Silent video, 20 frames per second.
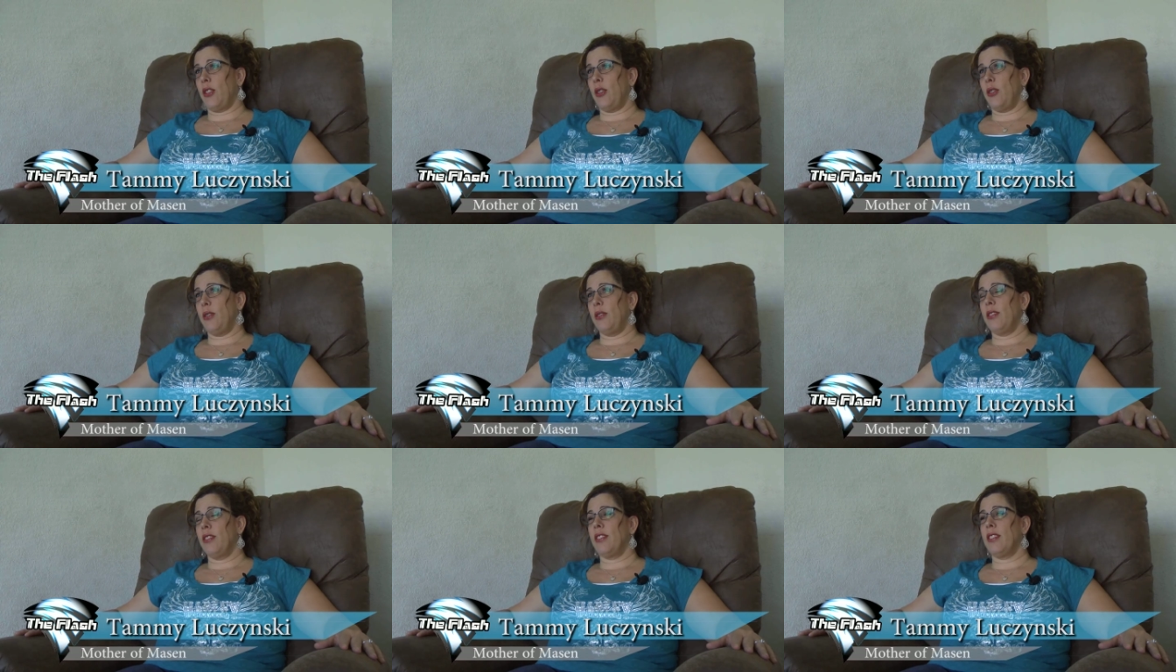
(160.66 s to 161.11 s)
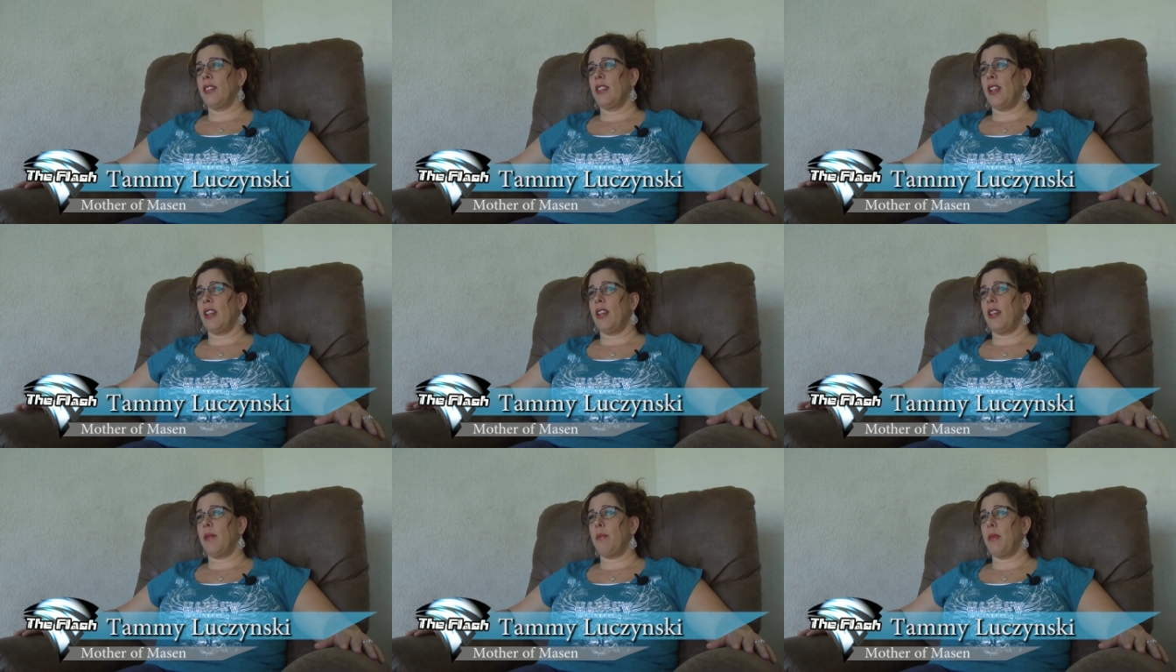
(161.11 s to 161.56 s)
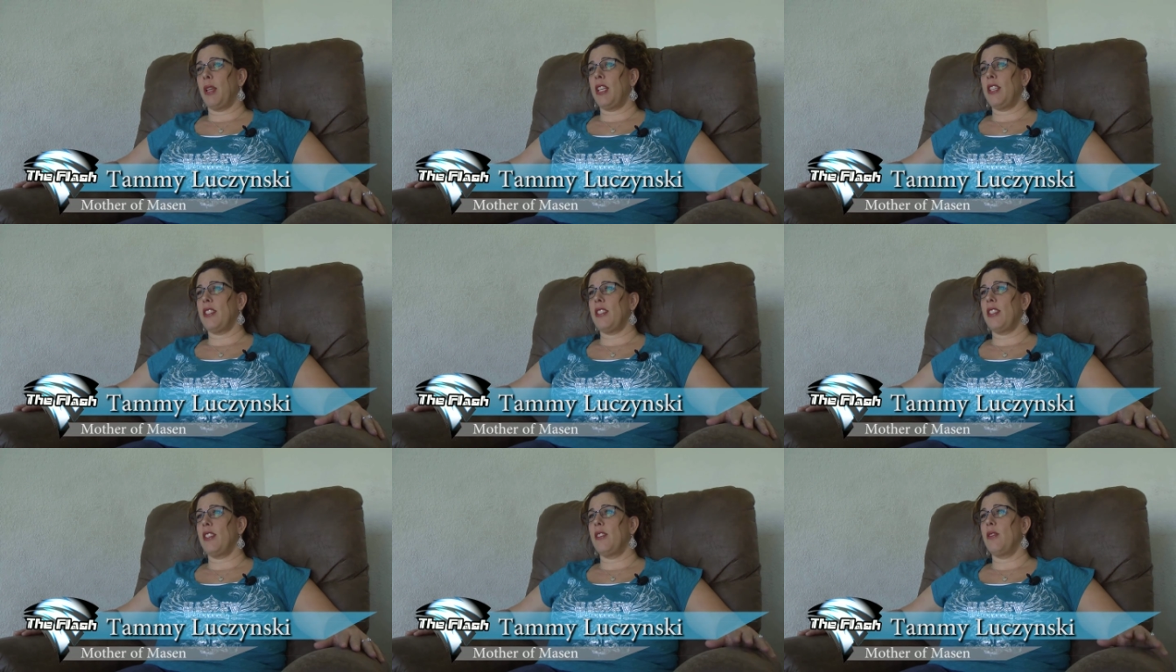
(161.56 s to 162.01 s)
ago, uh,
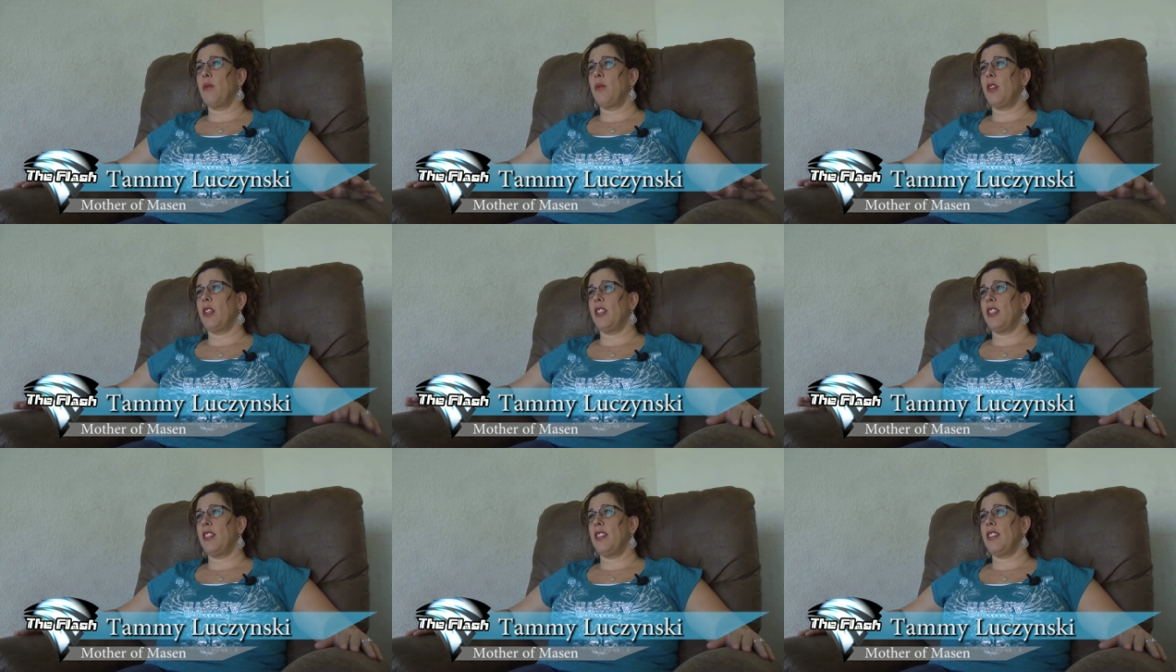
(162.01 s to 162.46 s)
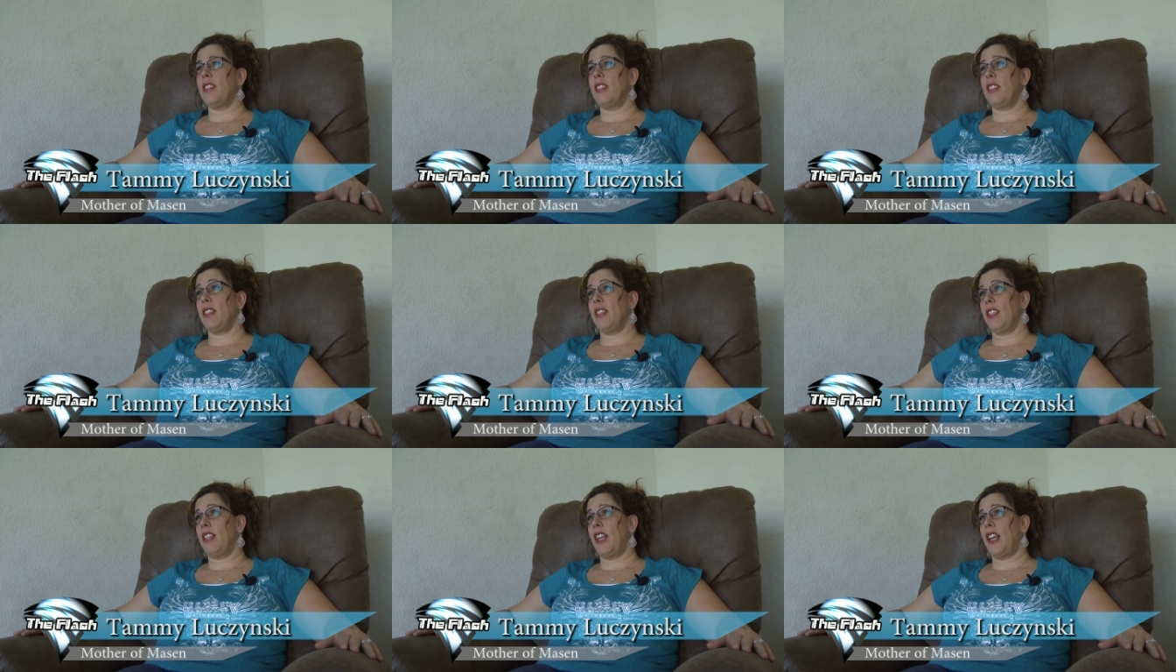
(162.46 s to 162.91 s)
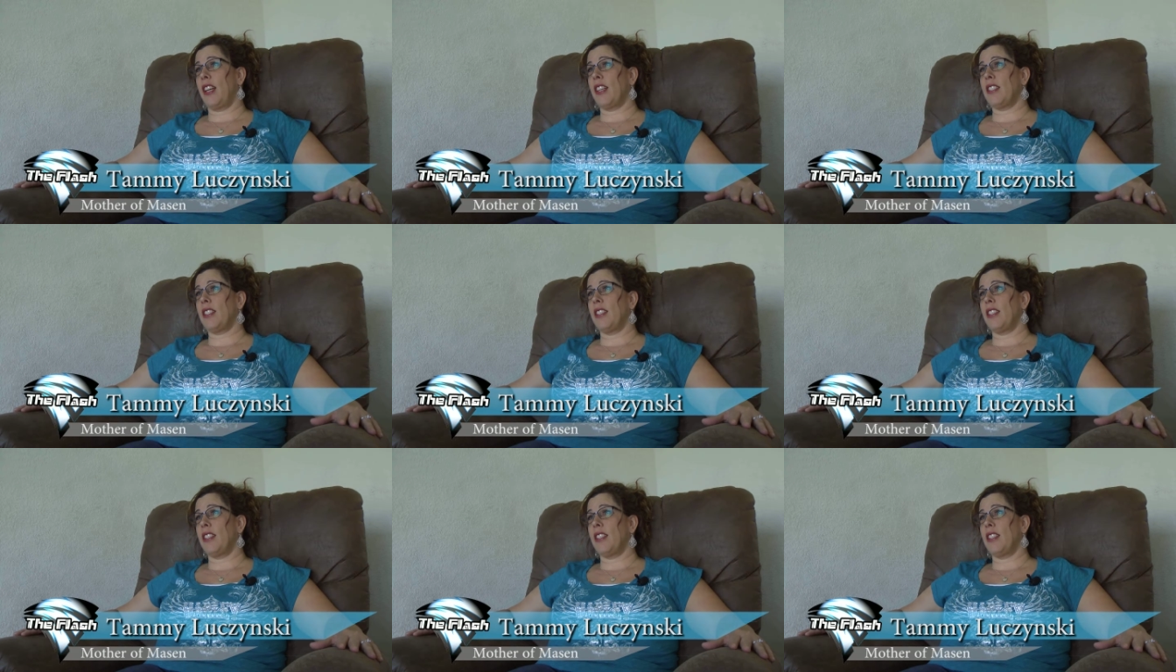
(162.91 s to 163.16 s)
Masen was in an